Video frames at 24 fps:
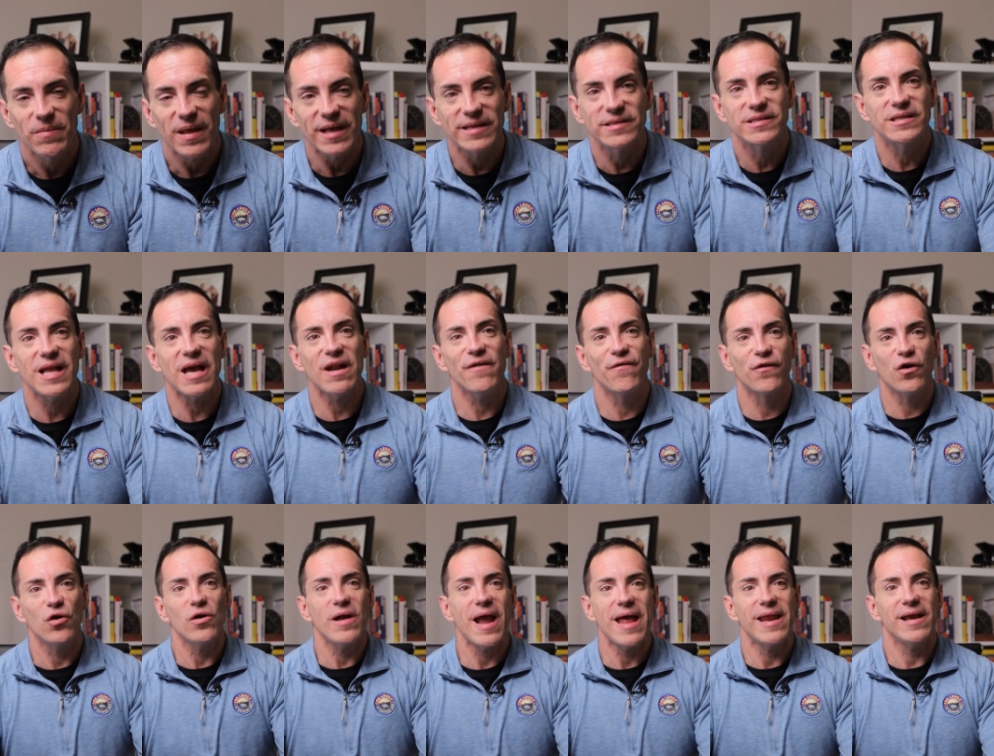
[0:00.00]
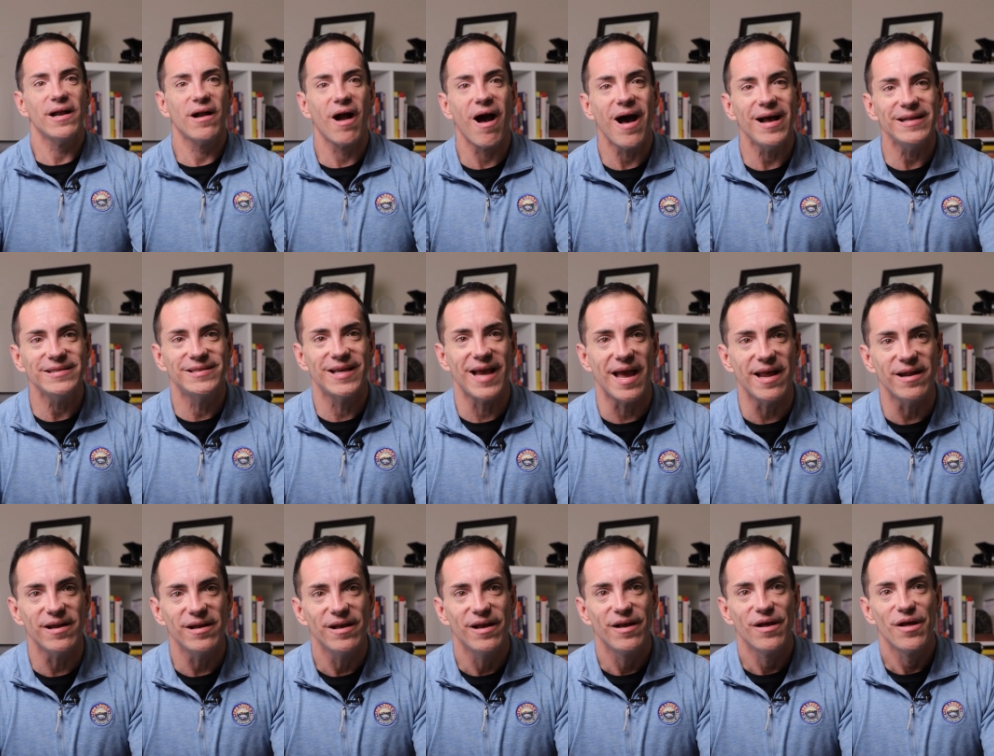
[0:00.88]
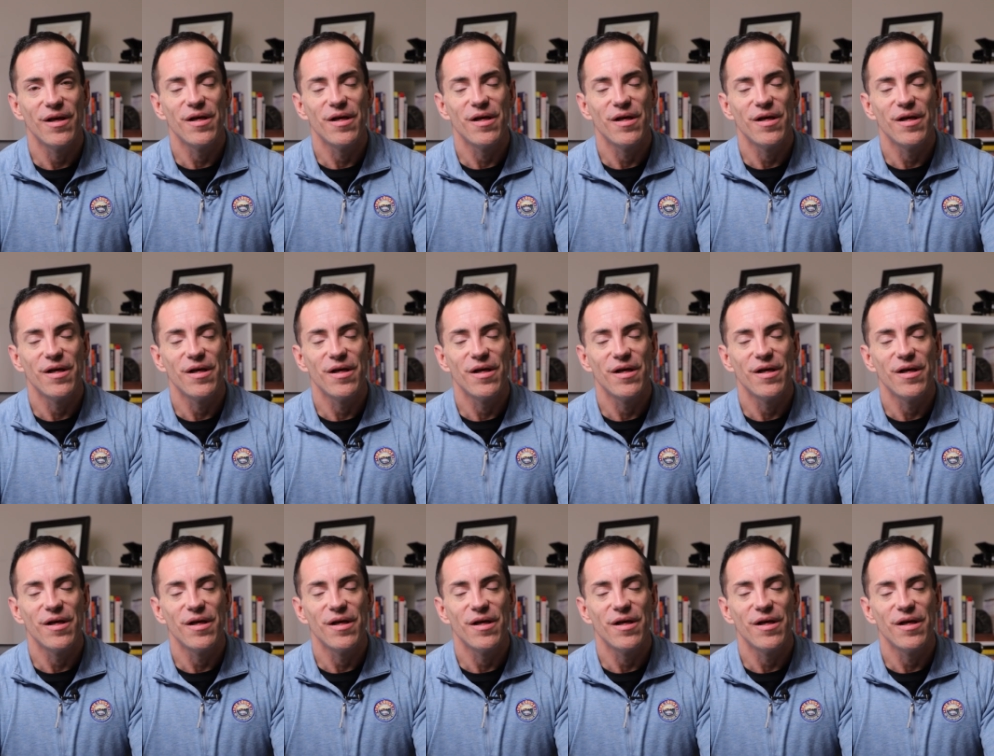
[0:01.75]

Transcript: instead of creating content